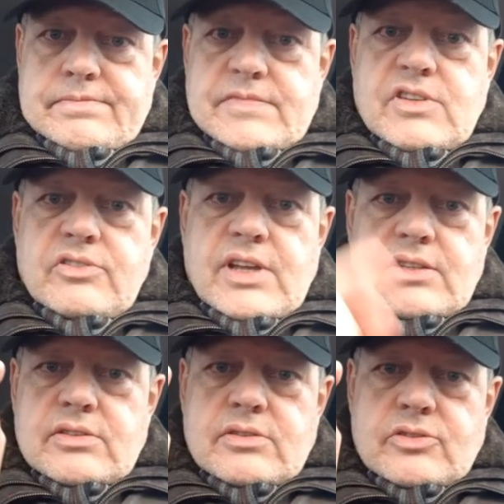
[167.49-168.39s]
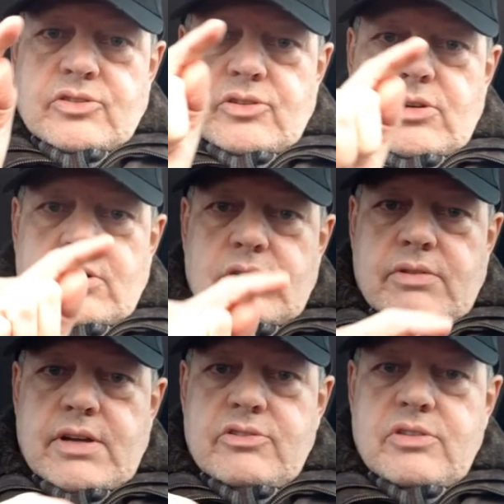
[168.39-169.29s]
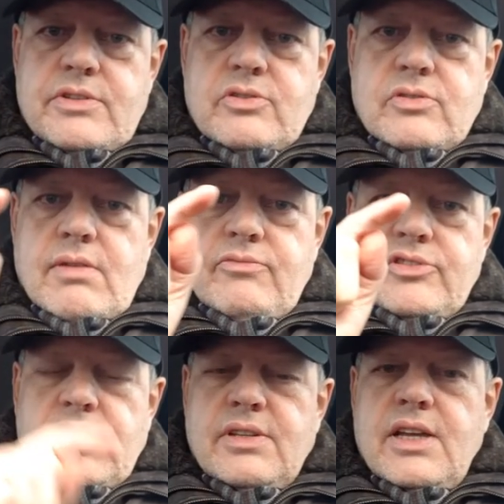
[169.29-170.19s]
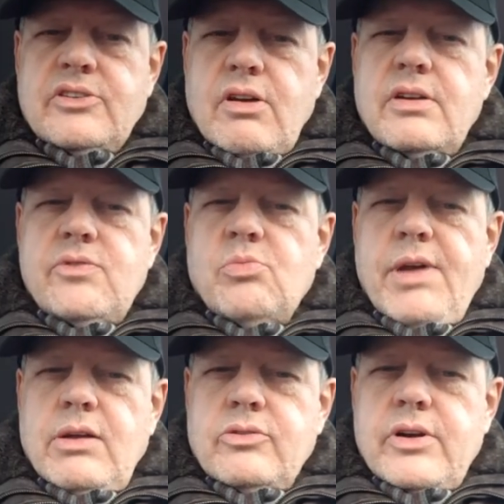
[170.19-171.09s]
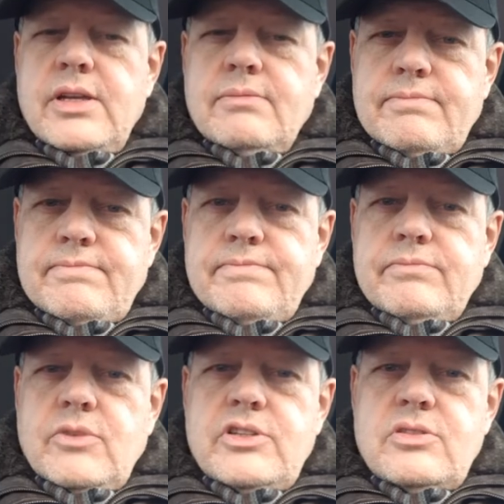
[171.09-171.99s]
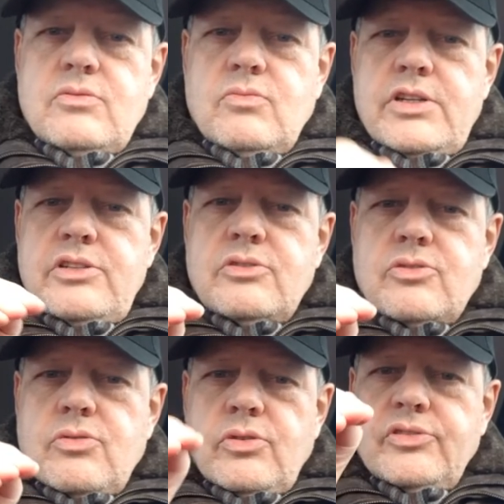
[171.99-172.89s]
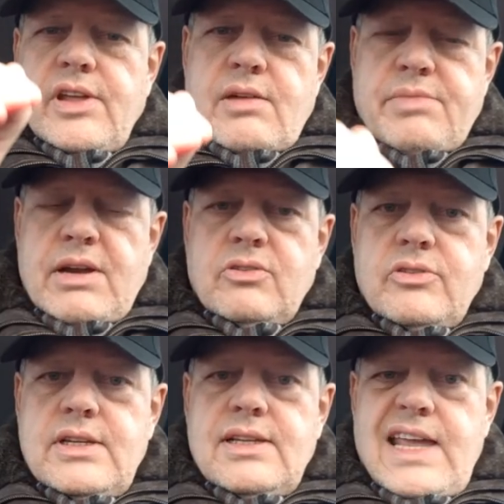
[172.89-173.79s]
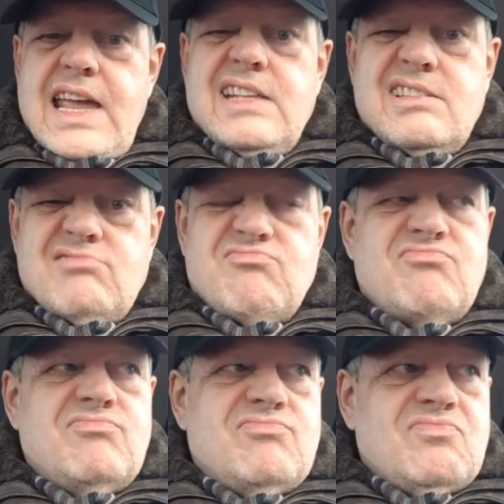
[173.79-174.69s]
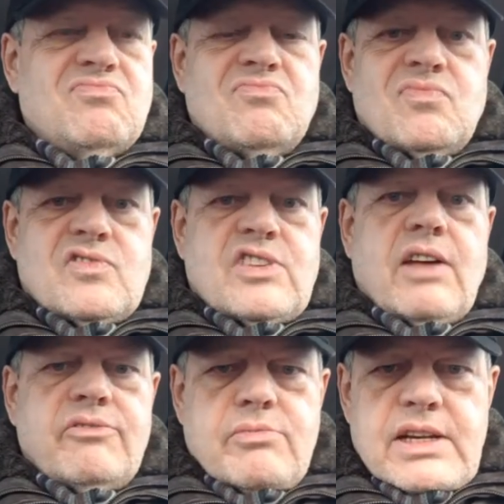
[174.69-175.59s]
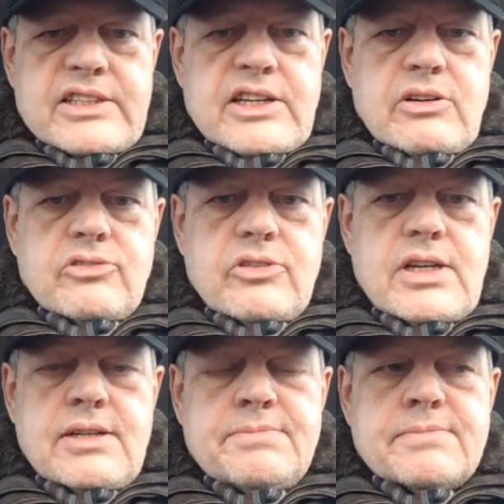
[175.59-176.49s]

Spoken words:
because that circle around you in your comfort zone, that's kind of your boundary. When you cross that boundary, it's unfamiliar territory.